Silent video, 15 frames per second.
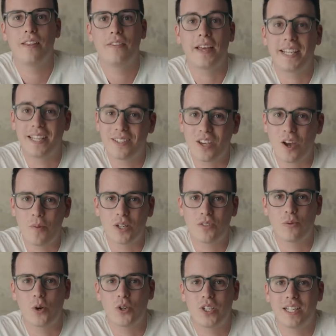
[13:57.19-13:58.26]
Thank you so much
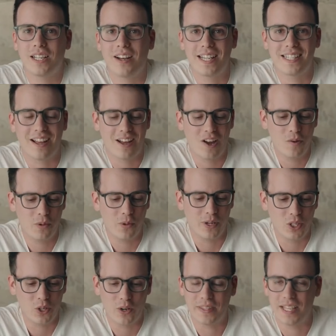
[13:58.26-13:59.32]
for watching, guys. I hope you
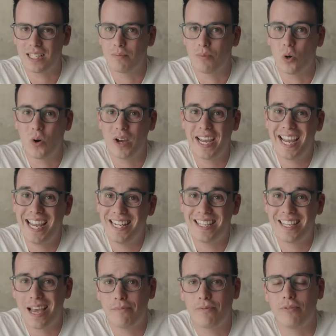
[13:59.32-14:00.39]
enjoyed this more
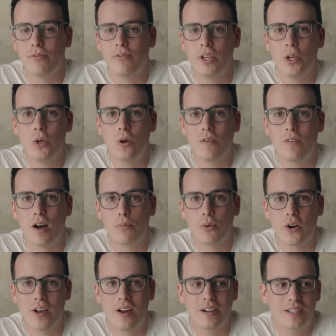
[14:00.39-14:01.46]
in-depth review of our
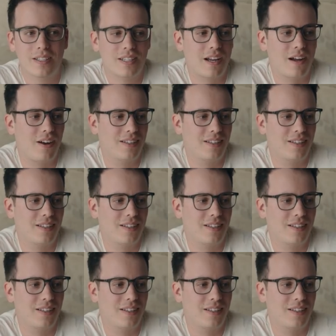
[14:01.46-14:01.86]
products.